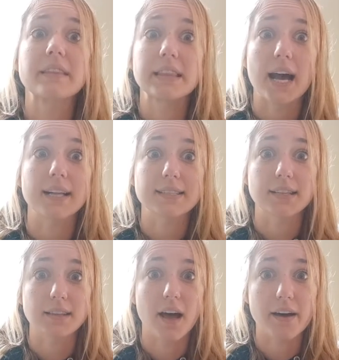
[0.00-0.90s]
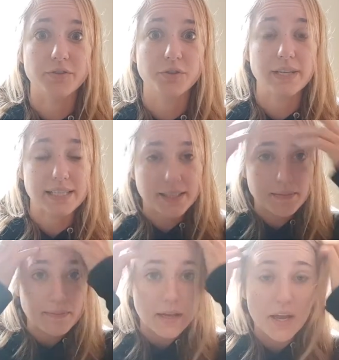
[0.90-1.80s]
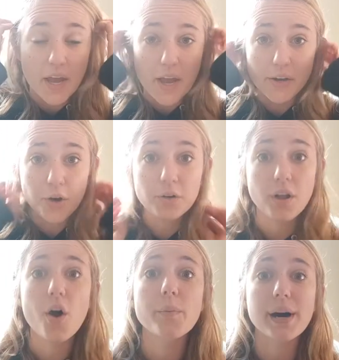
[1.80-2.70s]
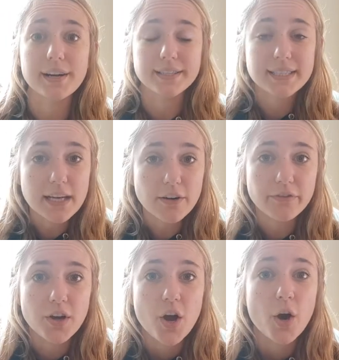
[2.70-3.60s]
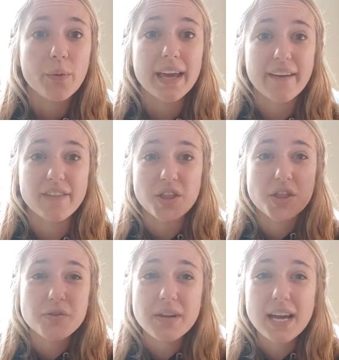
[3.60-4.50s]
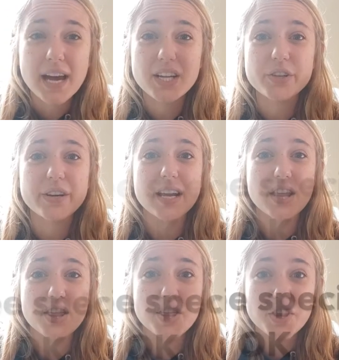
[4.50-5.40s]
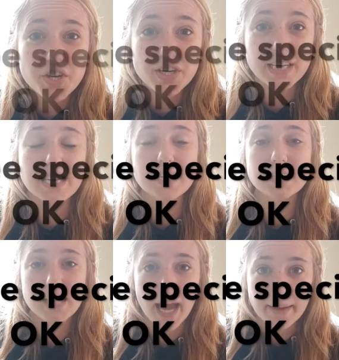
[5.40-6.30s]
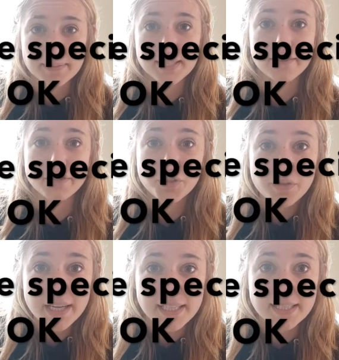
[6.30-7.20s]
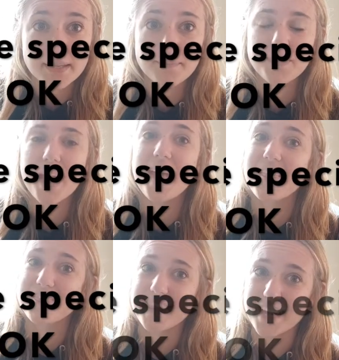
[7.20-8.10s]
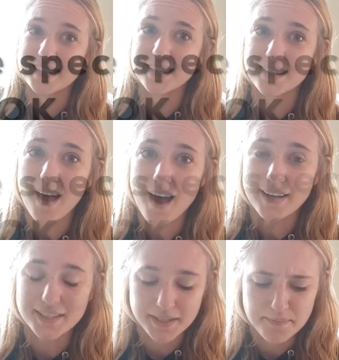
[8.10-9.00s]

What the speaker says: That's a lot of trees. In Oklahoma ourselves, we have 330 types of trees. That's a lot.